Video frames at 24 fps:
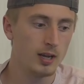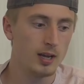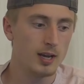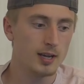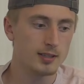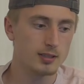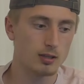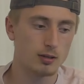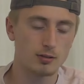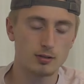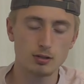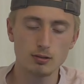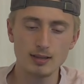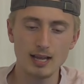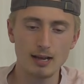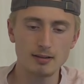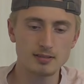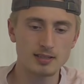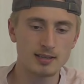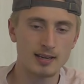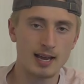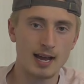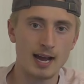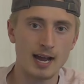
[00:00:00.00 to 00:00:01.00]
So
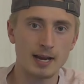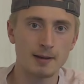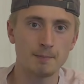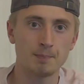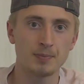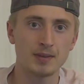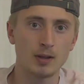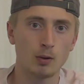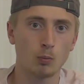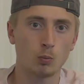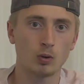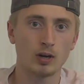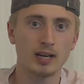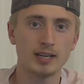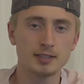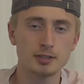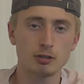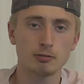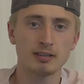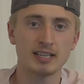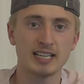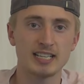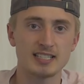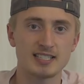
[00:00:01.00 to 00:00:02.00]
2009, we're
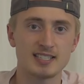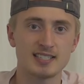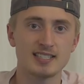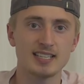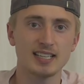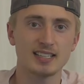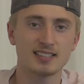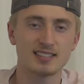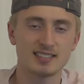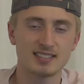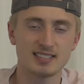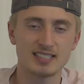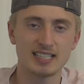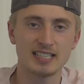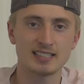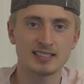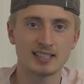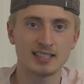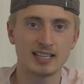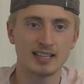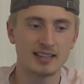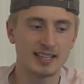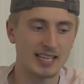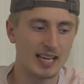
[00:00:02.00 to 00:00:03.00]
entering his 6th
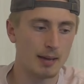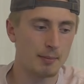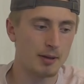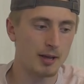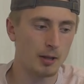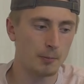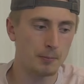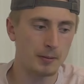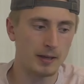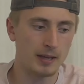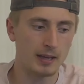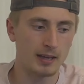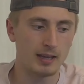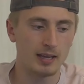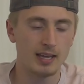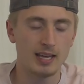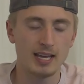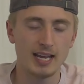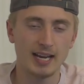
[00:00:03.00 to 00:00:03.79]
season in the MLB,